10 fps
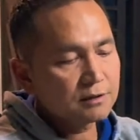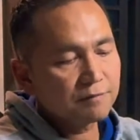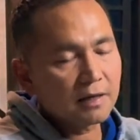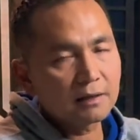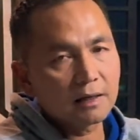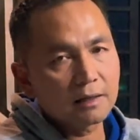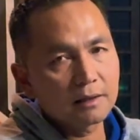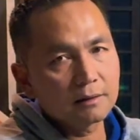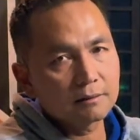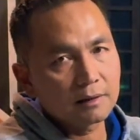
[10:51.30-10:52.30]
fan that
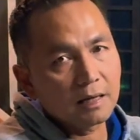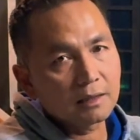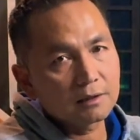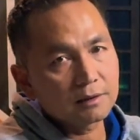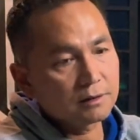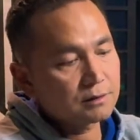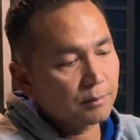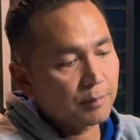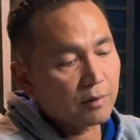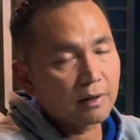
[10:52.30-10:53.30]
I got is
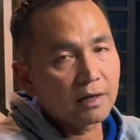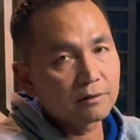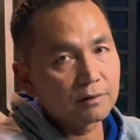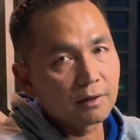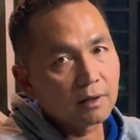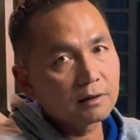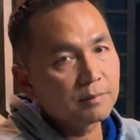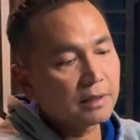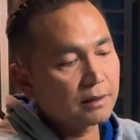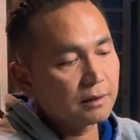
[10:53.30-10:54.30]
about $100,
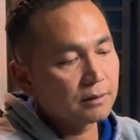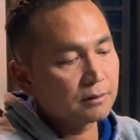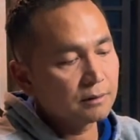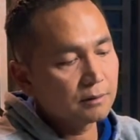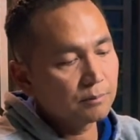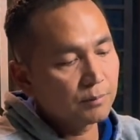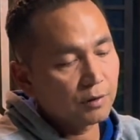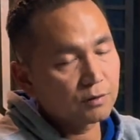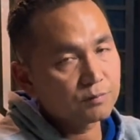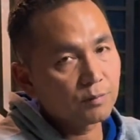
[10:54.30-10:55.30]
but then
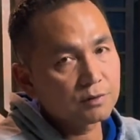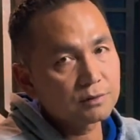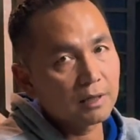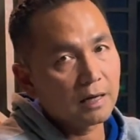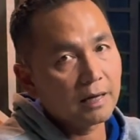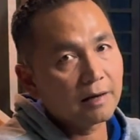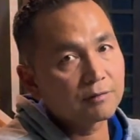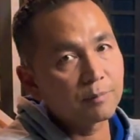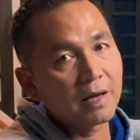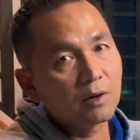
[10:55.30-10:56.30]
because I have
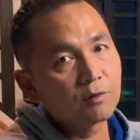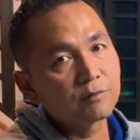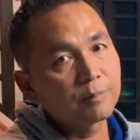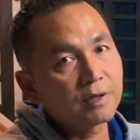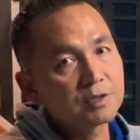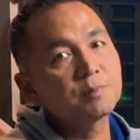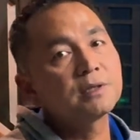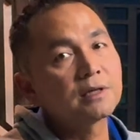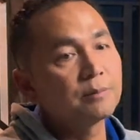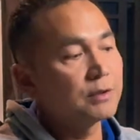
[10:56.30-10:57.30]
the bad one
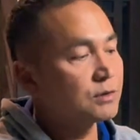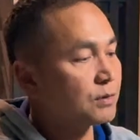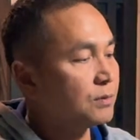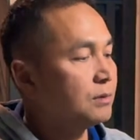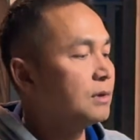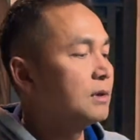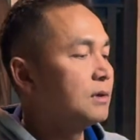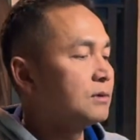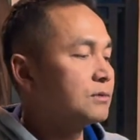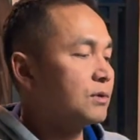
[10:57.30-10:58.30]
replacement, they give me two.
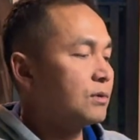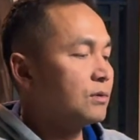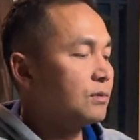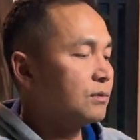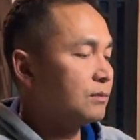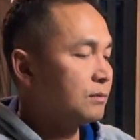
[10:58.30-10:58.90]
So